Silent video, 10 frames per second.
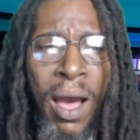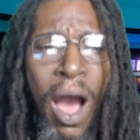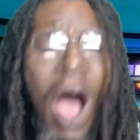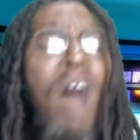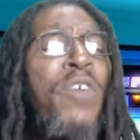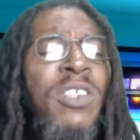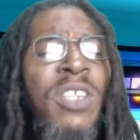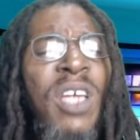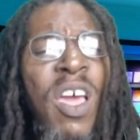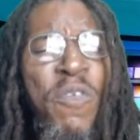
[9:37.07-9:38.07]
of its
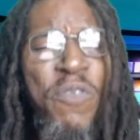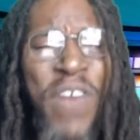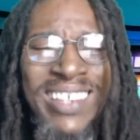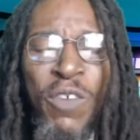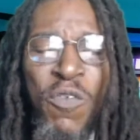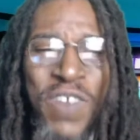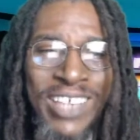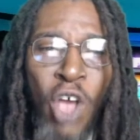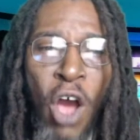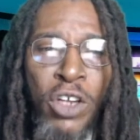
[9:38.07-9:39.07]

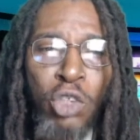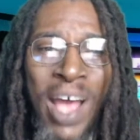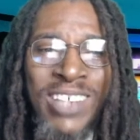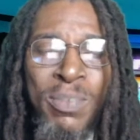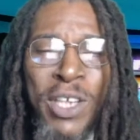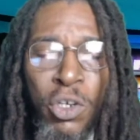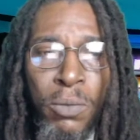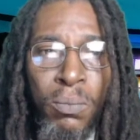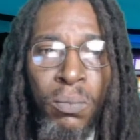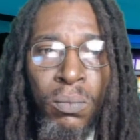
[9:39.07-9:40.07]
effectiveness on the
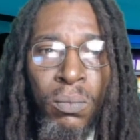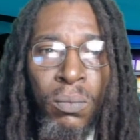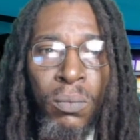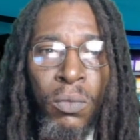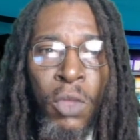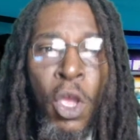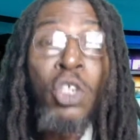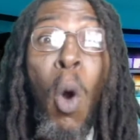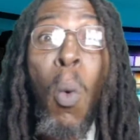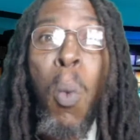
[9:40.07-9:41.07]
transmission.
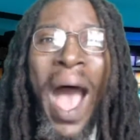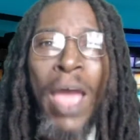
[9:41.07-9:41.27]
So why